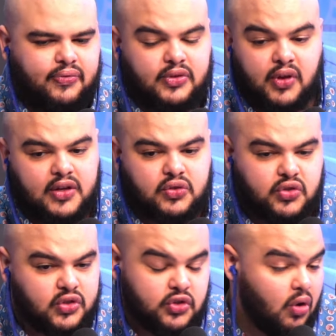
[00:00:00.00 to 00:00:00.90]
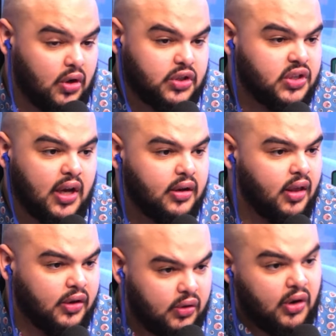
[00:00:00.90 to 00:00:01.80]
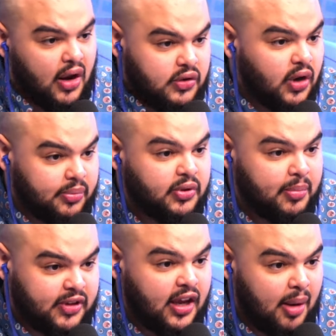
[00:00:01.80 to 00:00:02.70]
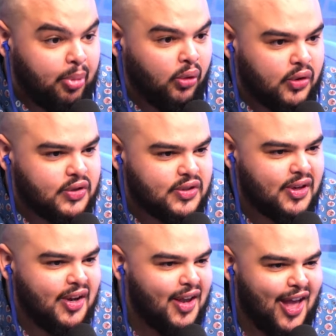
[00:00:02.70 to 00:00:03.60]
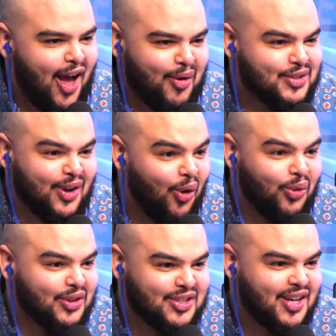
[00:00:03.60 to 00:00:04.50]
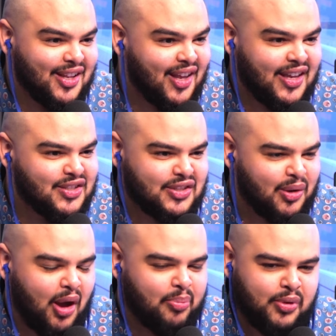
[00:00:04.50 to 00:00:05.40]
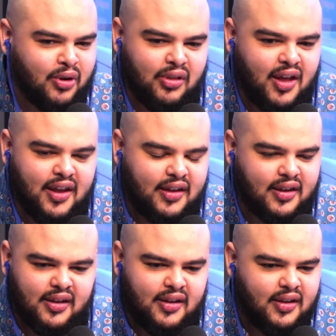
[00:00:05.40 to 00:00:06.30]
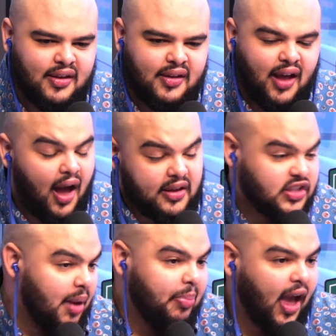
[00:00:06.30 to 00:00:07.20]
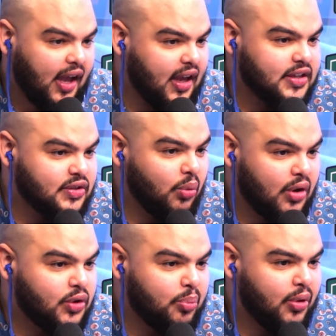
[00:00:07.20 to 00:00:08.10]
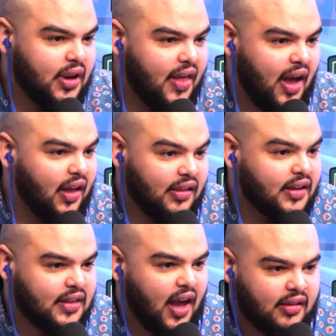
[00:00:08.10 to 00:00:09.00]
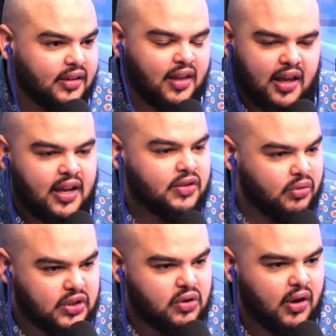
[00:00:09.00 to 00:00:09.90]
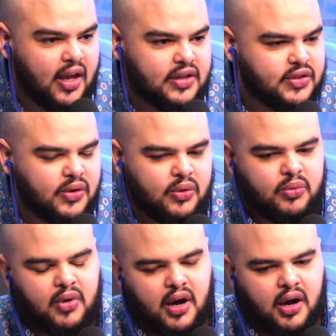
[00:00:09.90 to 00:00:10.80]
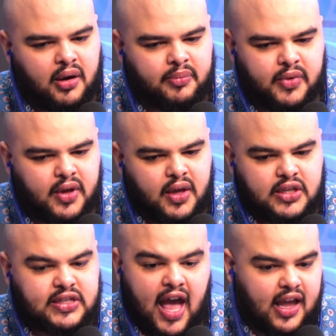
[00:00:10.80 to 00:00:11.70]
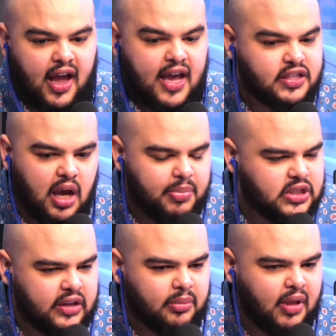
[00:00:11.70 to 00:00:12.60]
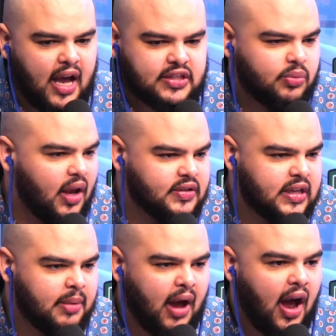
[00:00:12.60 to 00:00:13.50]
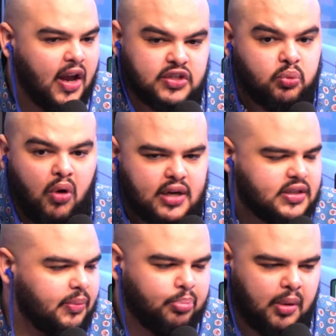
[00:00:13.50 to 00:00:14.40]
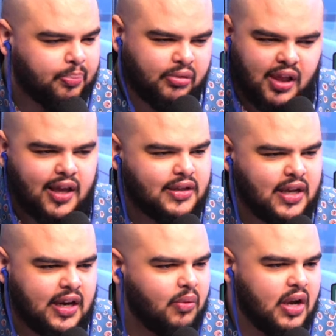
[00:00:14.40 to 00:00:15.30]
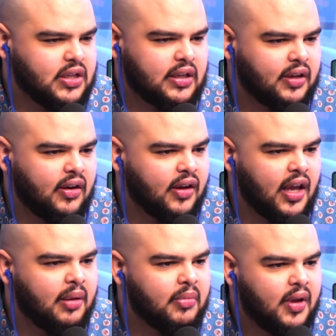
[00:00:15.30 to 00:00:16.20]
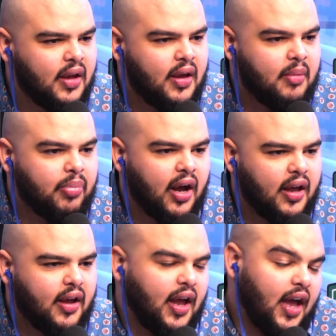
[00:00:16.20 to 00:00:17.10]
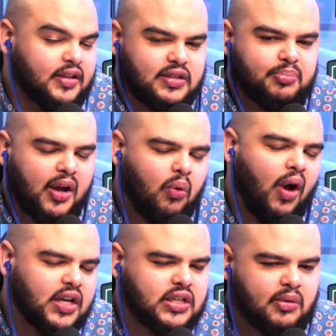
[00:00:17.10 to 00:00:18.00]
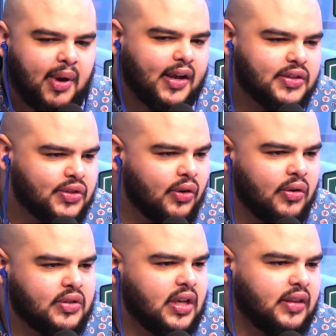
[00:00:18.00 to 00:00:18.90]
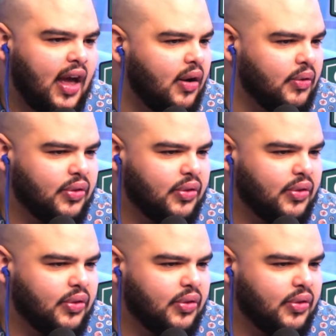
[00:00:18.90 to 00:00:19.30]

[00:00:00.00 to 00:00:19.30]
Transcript: dude, that's strong as shit. Like you, how you talk, talking taking on pullers. I was like, holy shit! Like he's just like a pure like uh, jetpack. I guess is the word you put. I, I, I like that. I like that. He has really strong hands too. Um, stacking guys up and shedding the blocks is what I've seen. But I just watched like, plays. I didn't watch like an entire game. But it's my question or my concern is like the health,